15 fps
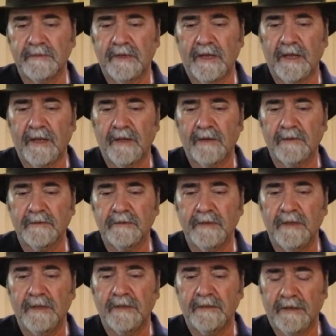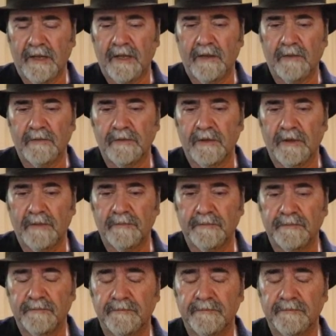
down, down, up.